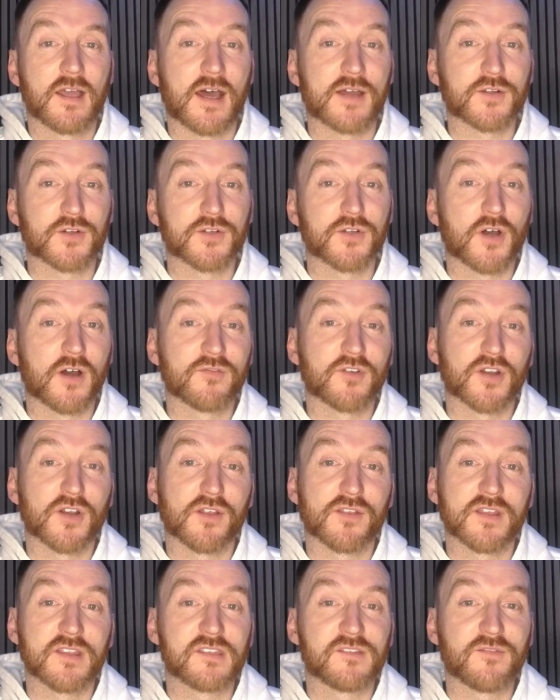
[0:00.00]
I don't know, I've got
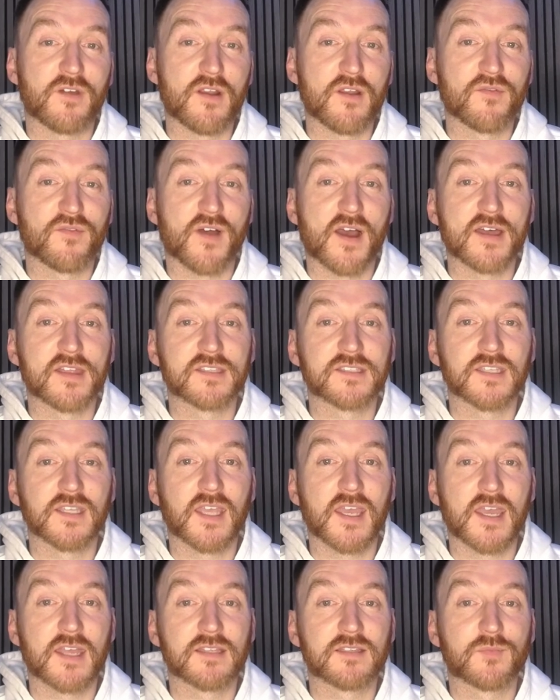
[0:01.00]
nothing to verify this
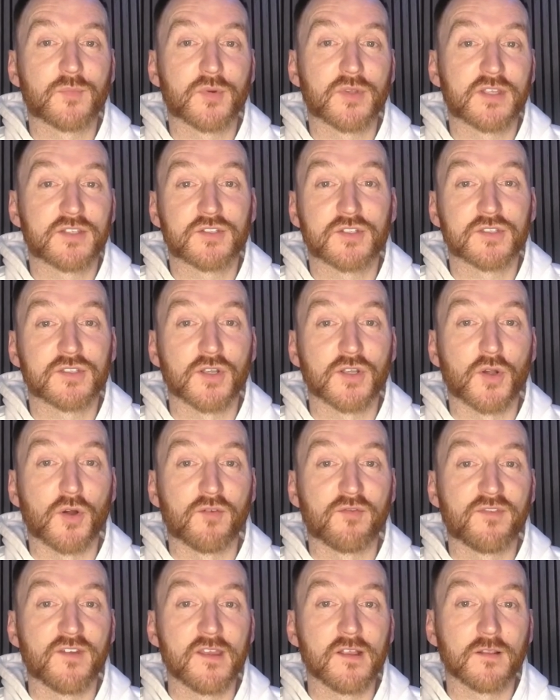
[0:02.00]
against, but that's just a gut
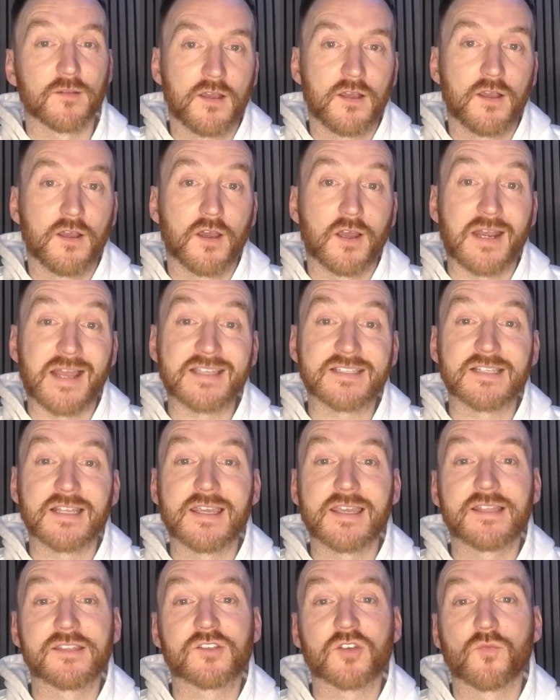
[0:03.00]
feel. And
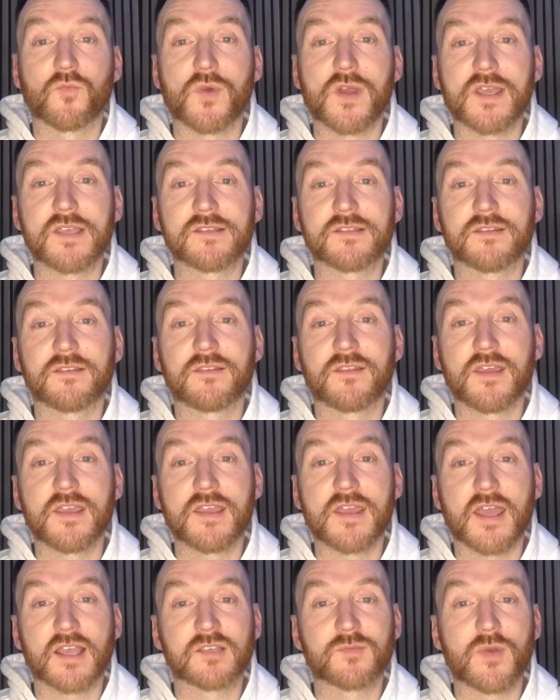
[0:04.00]
lastly, in some ways,
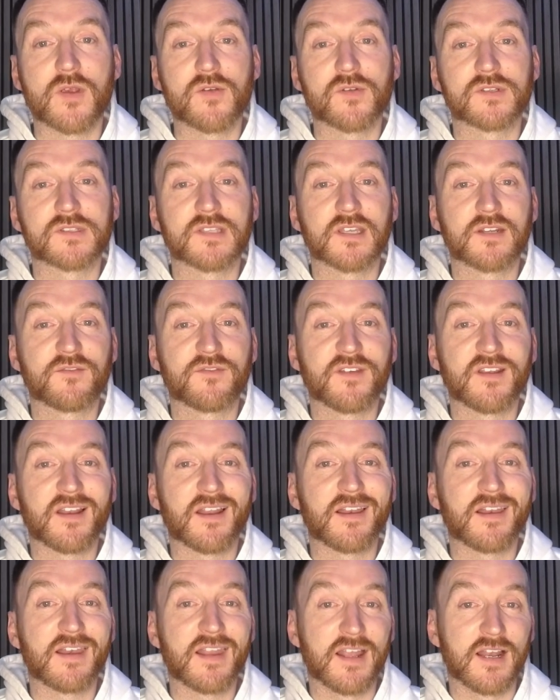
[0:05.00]
the experience did feel
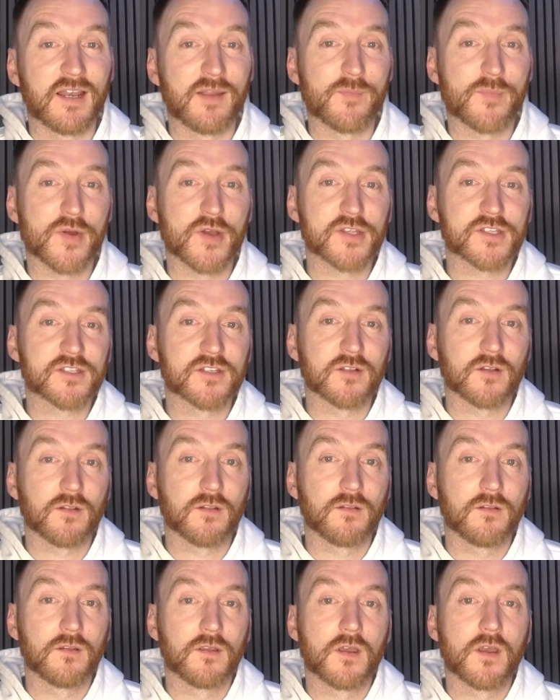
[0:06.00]
a little
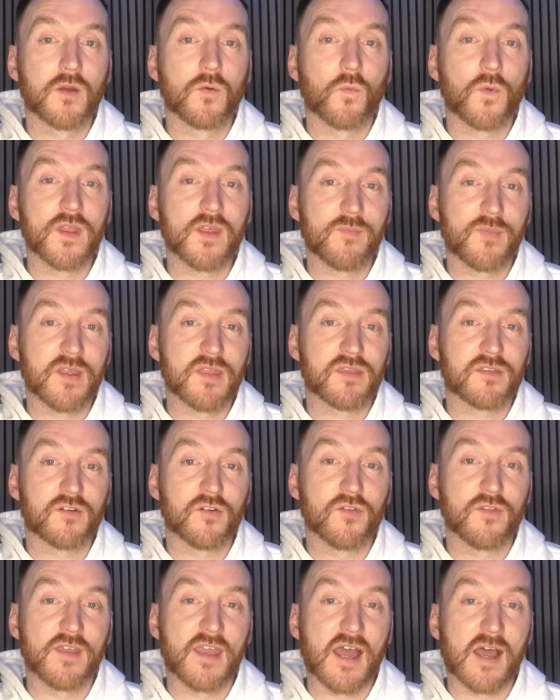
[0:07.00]
impersonal, with it being
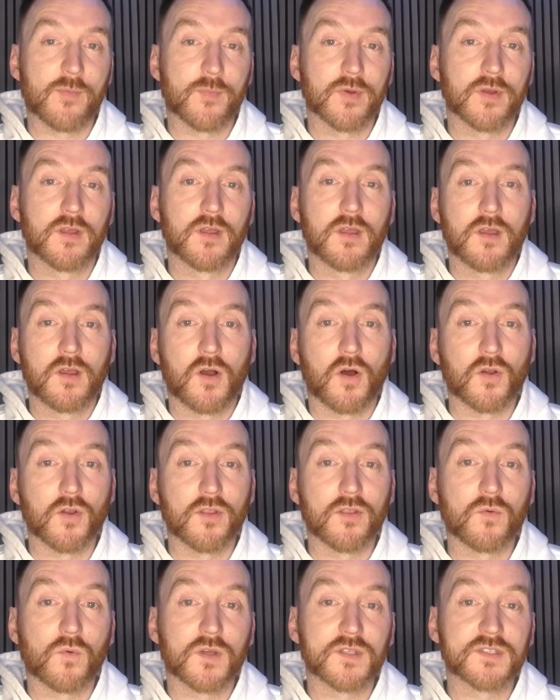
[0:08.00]
through the app, although
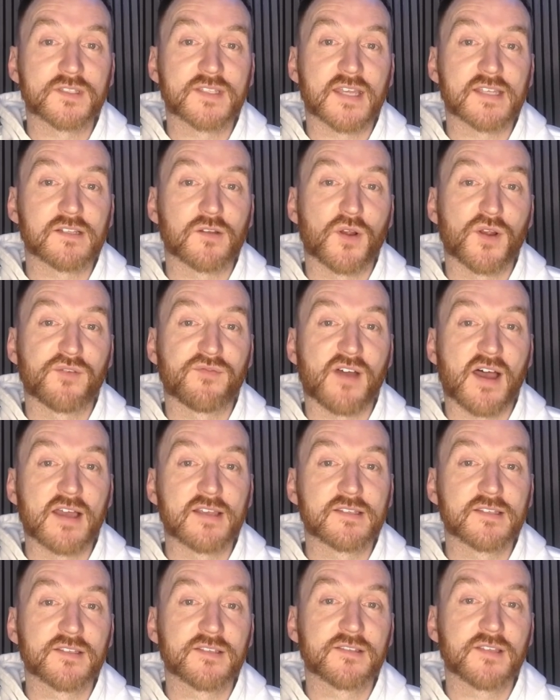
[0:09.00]
there was Tesla
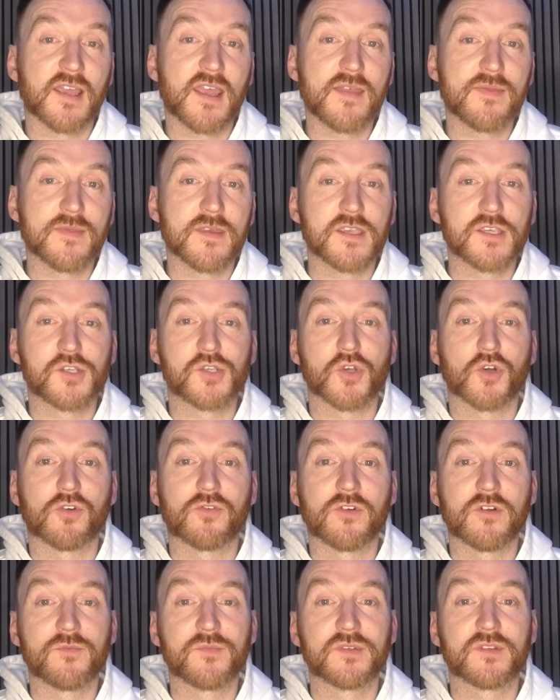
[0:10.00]
advisors in the
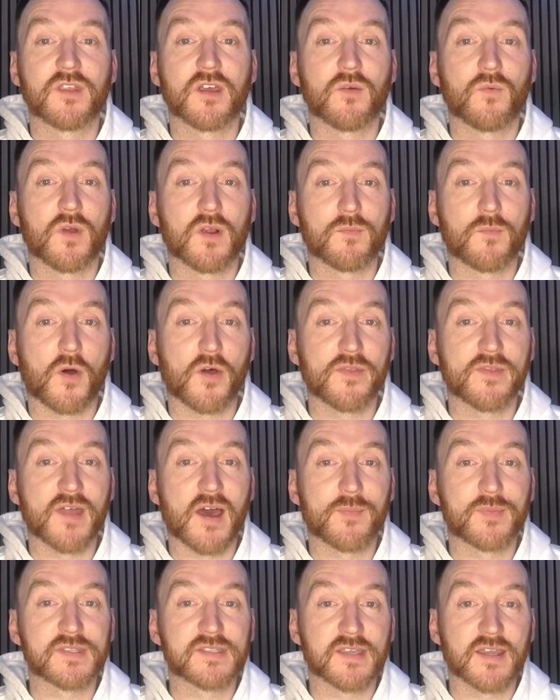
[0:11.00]
showrooms that were more than
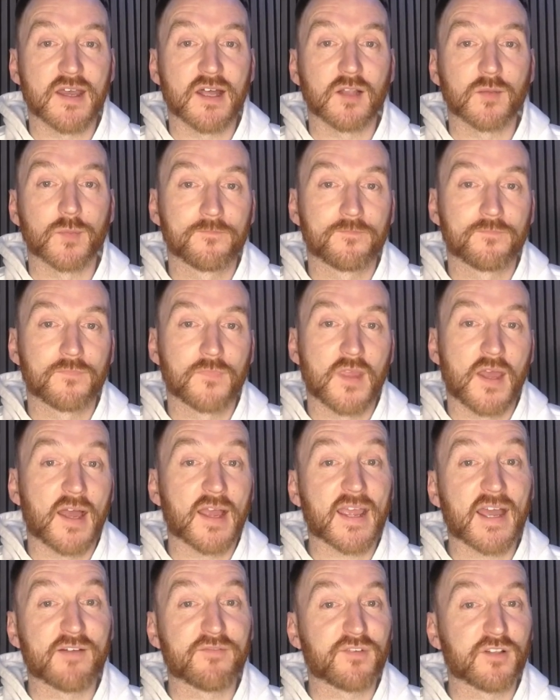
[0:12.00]
happy to help. I
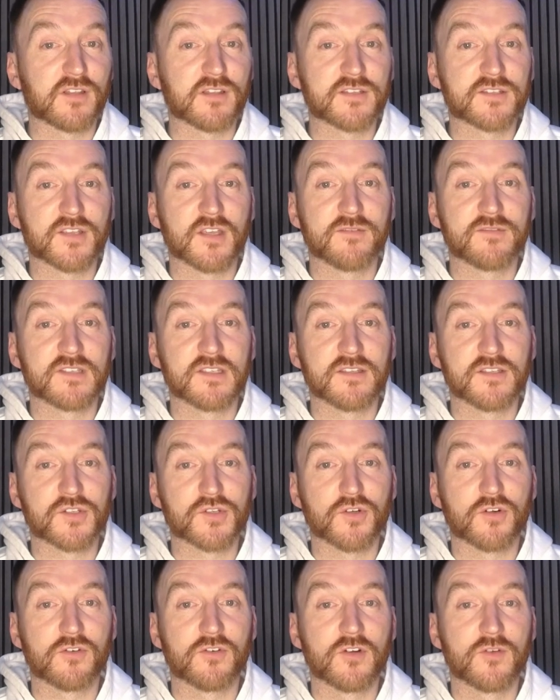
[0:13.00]
can't fault the service in the
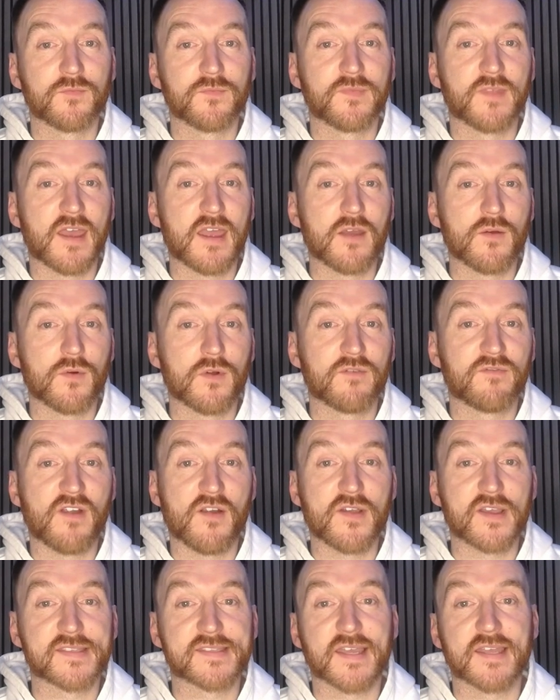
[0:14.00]
showroom, they were
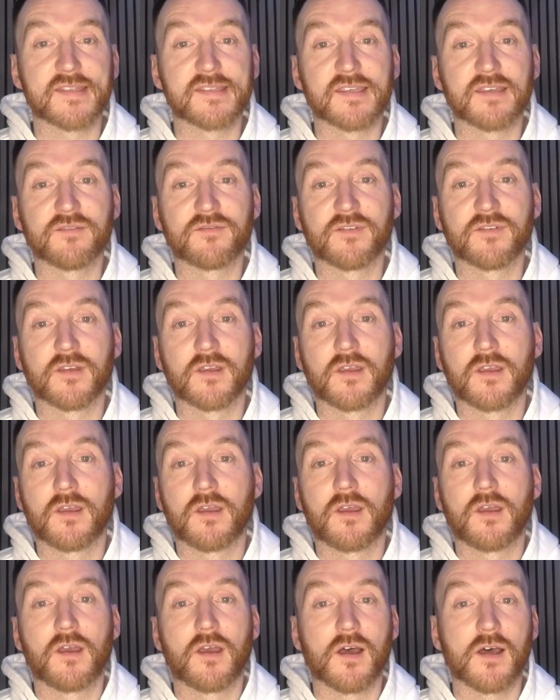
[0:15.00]
very attentive
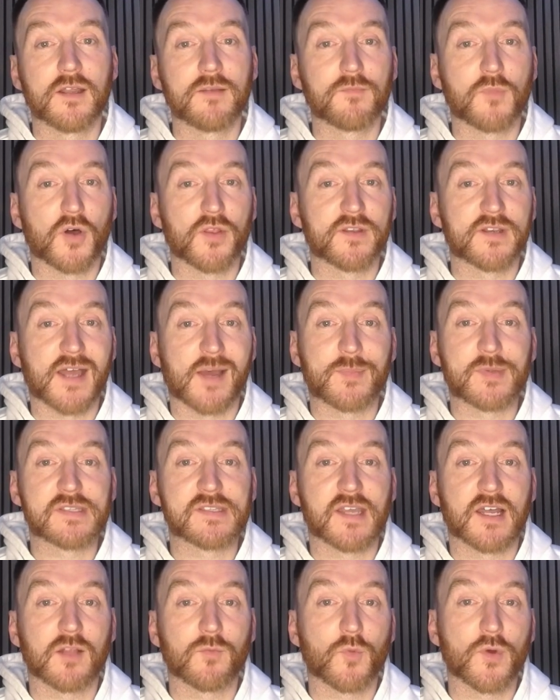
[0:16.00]
and more than happy
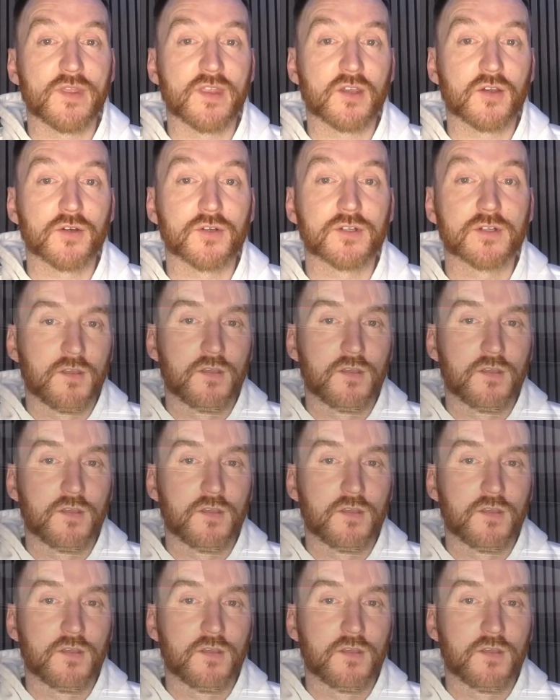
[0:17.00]
to help when they could.